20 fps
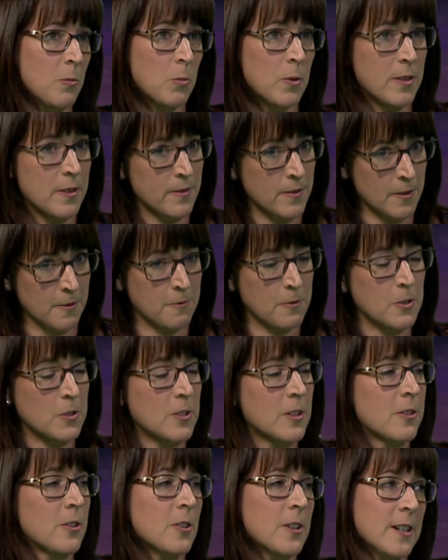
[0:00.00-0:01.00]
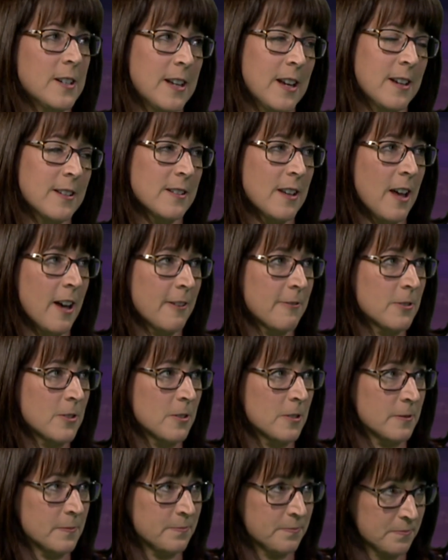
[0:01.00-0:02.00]
within the first 30 days
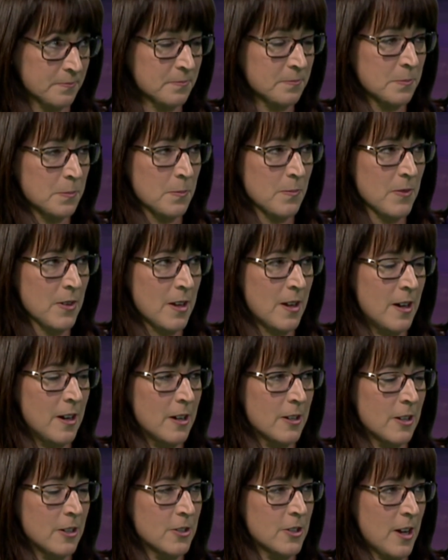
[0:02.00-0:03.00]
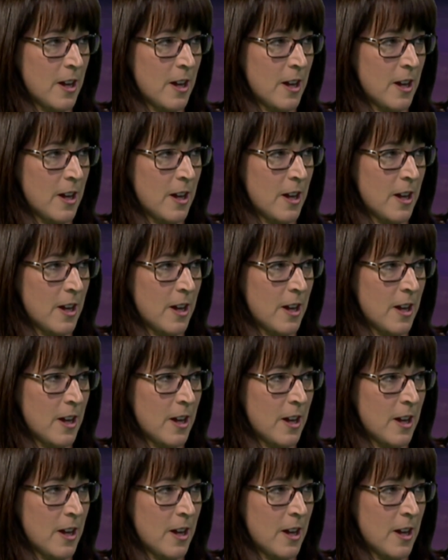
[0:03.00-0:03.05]
after her